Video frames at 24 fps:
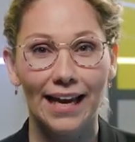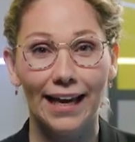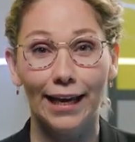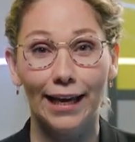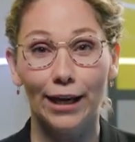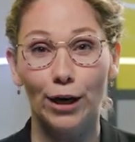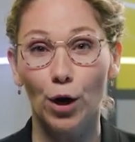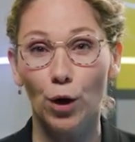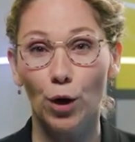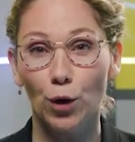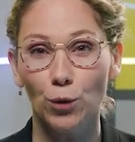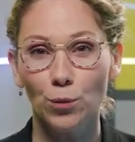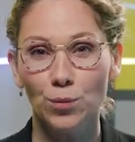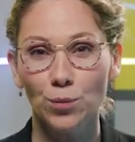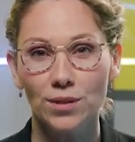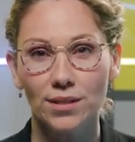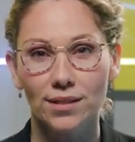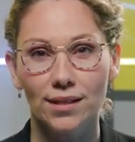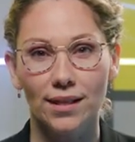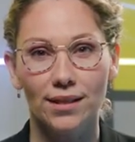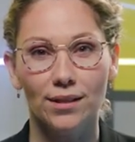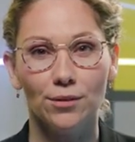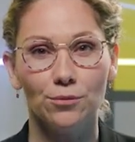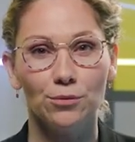It hopes
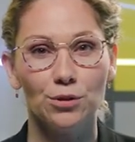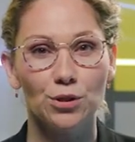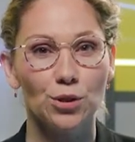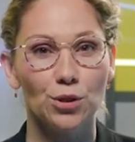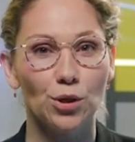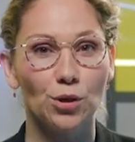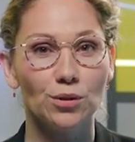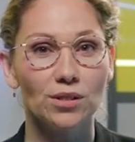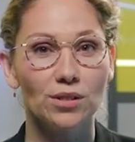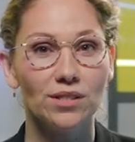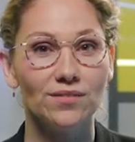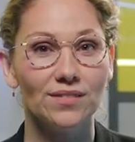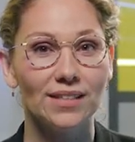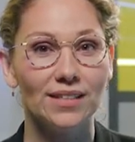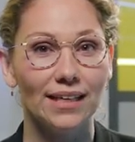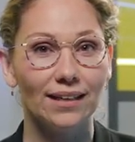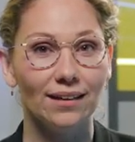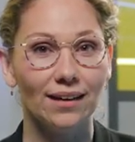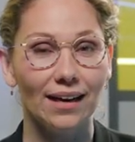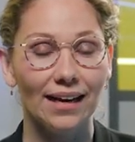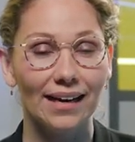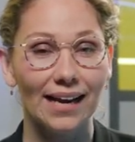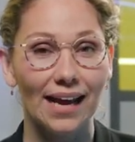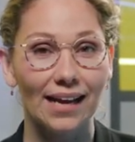that the results of
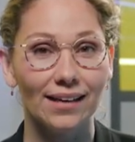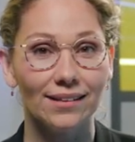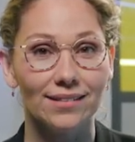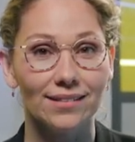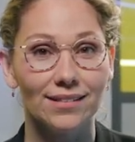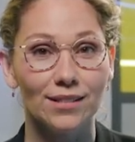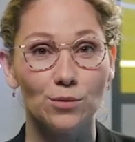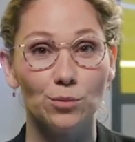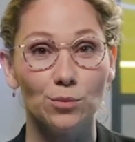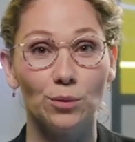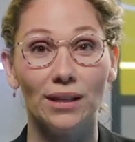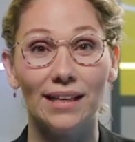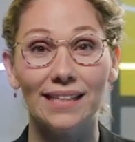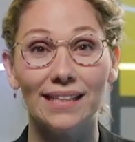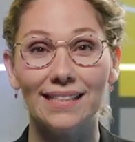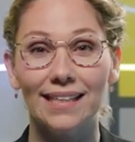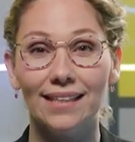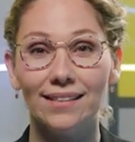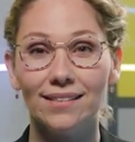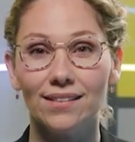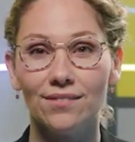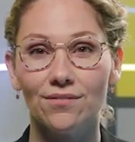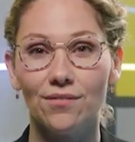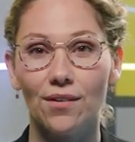data analysis will
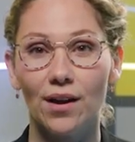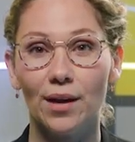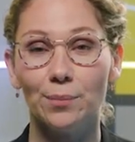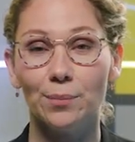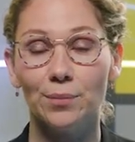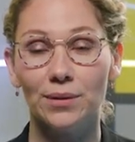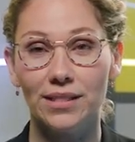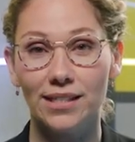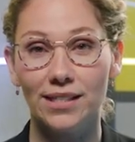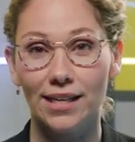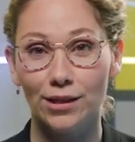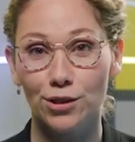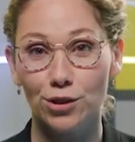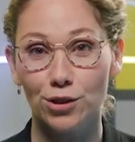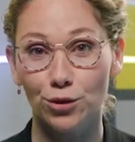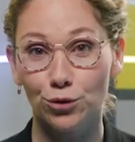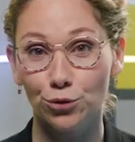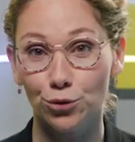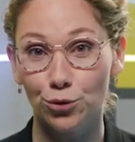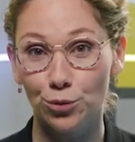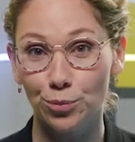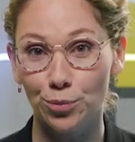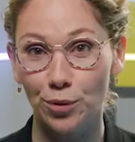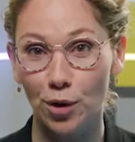identify potential
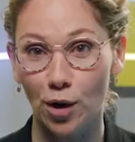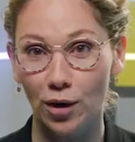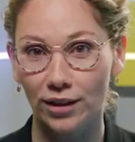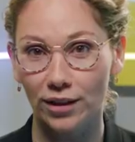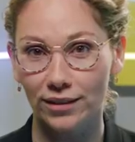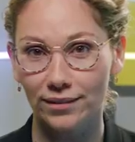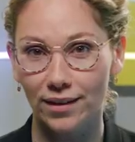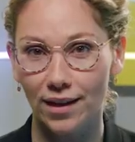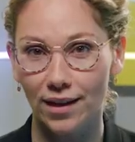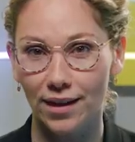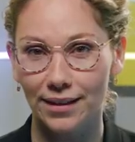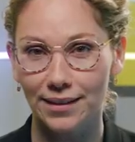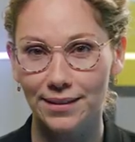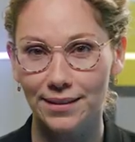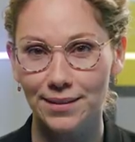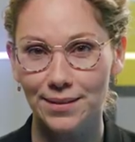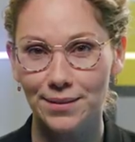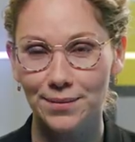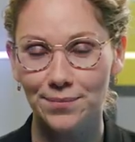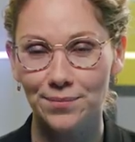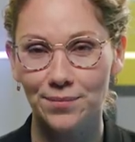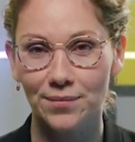new product lines.